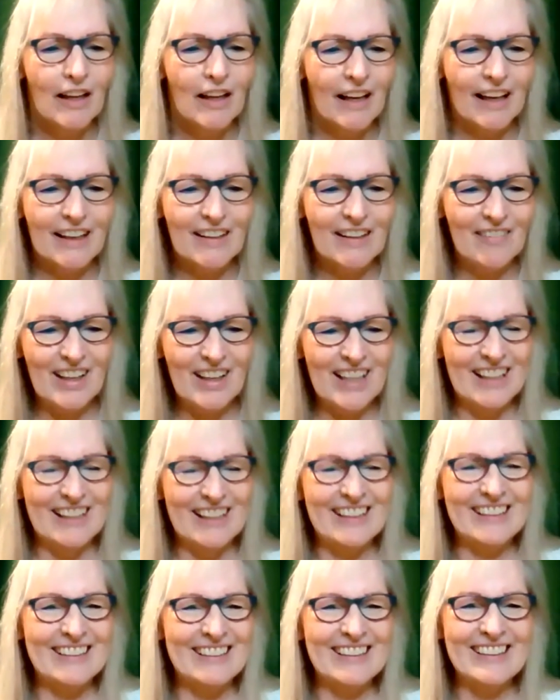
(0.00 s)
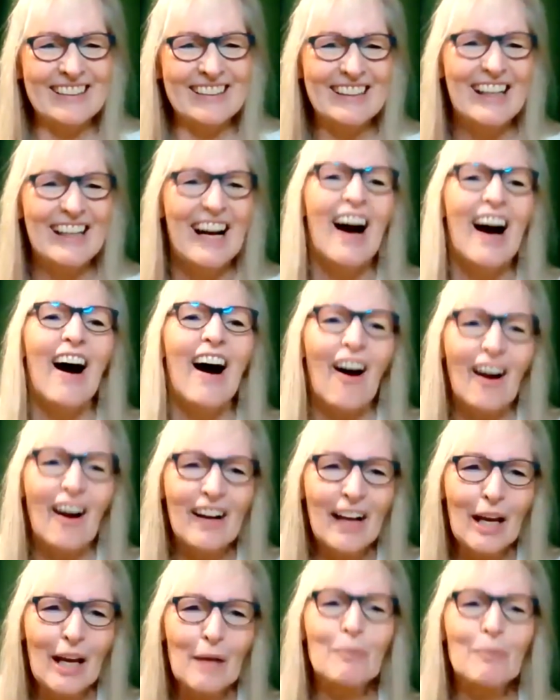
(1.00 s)
And
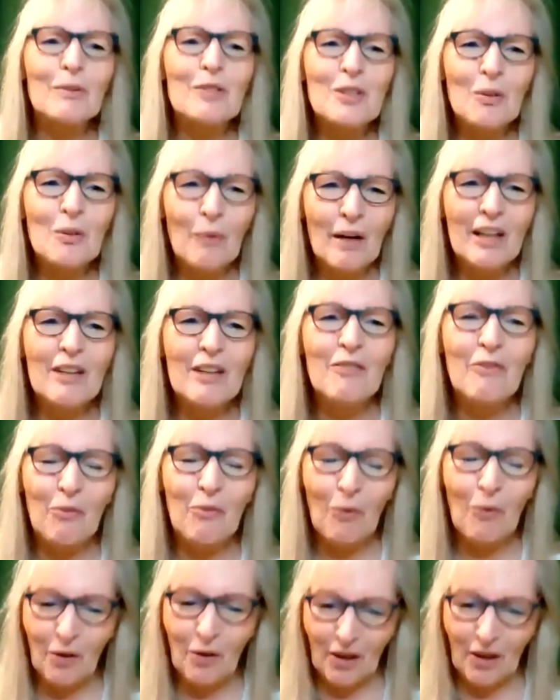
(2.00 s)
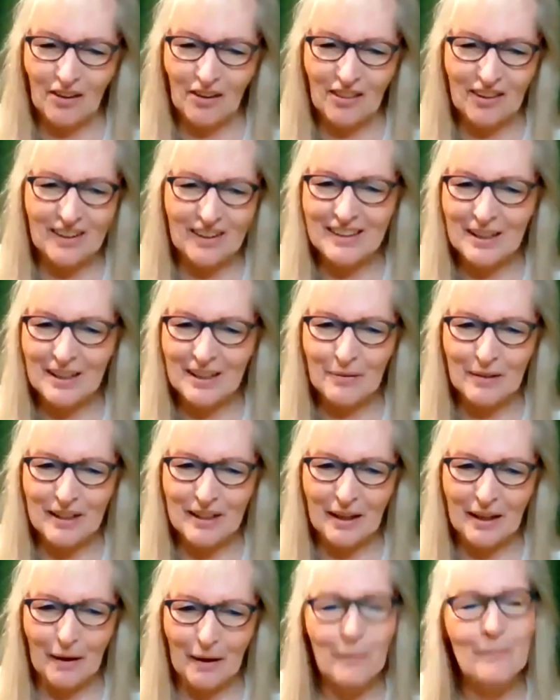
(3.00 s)
on April 24th, there we
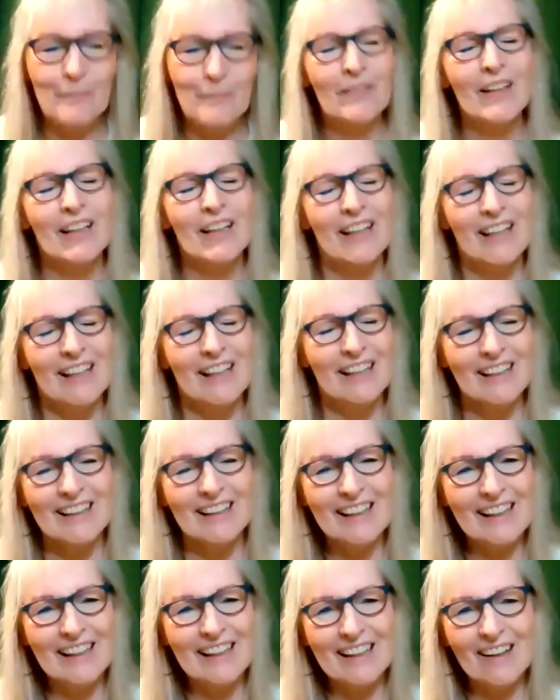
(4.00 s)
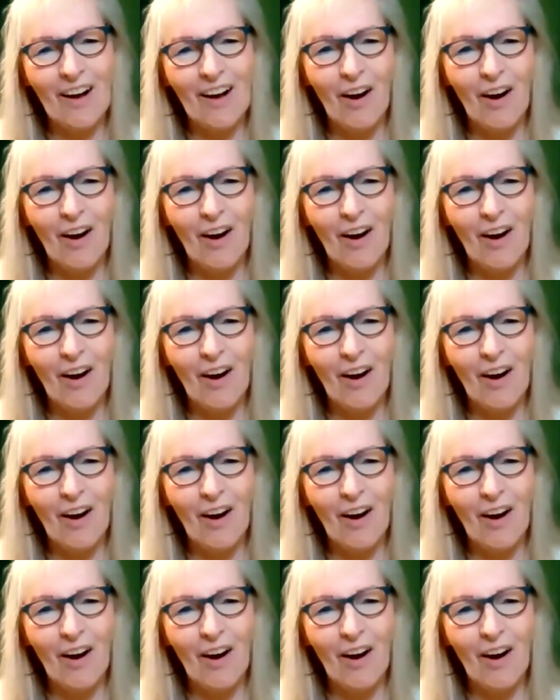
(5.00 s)
go. And